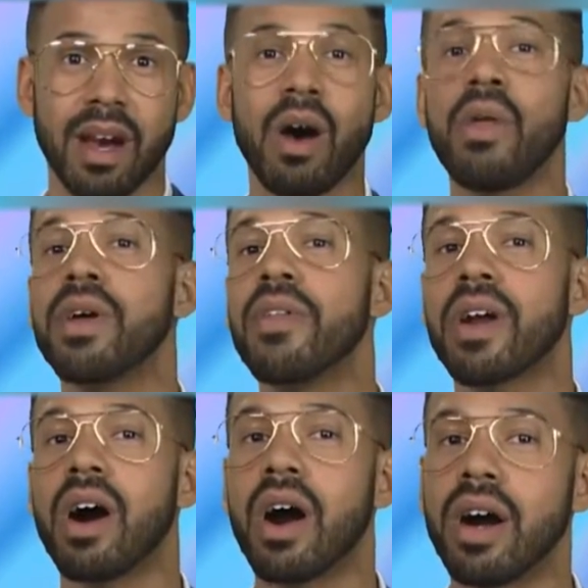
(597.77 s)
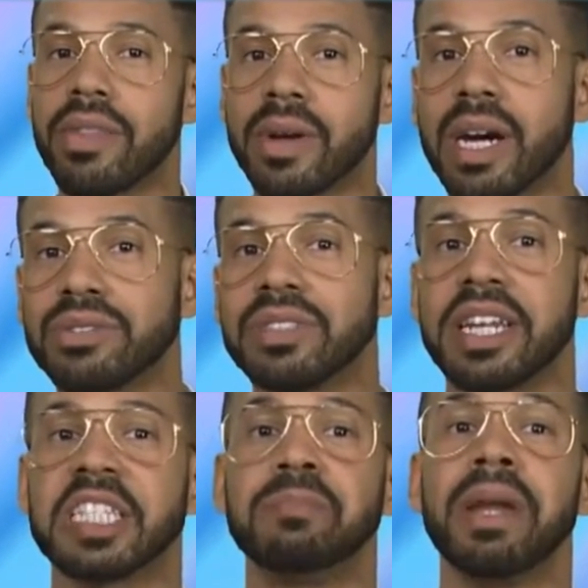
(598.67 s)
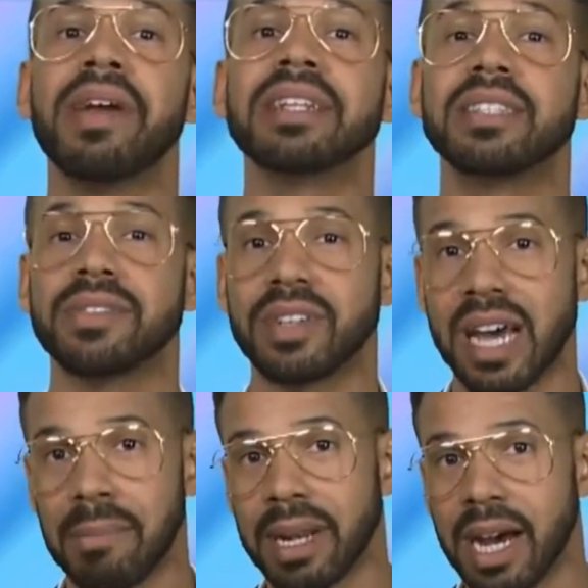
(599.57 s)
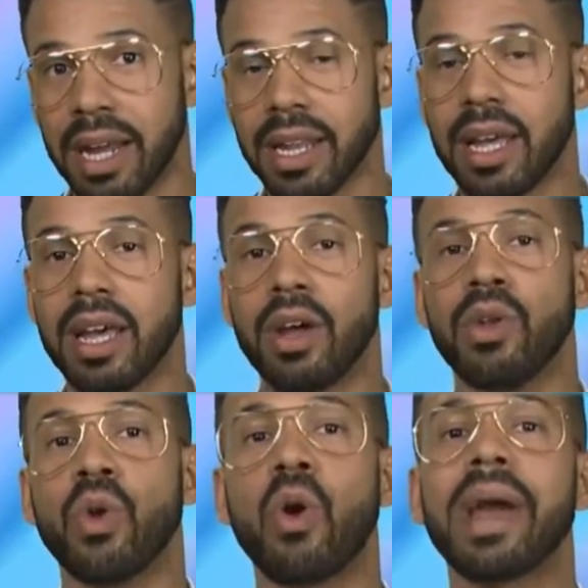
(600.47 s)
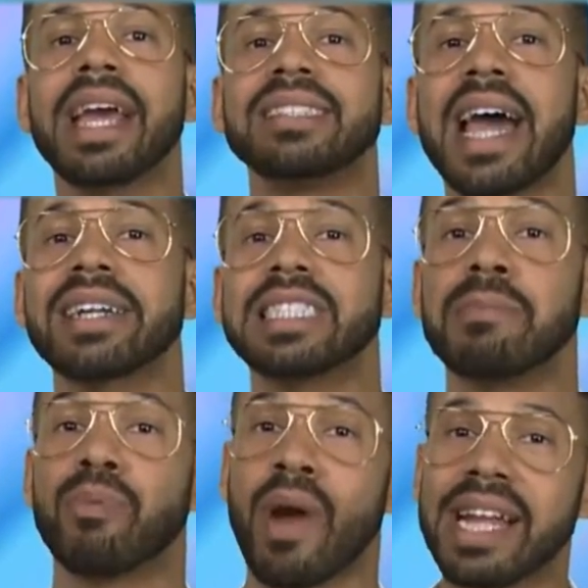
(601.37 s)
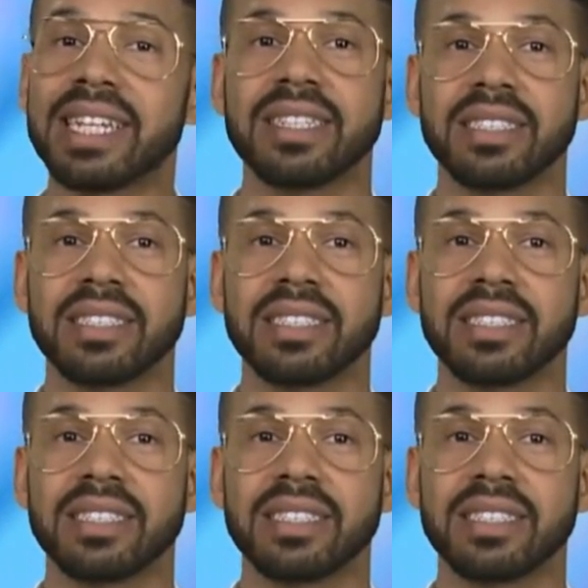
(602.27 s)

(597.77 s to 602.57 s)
Although there are other countries that experience this phenomenon, Norway has actually branded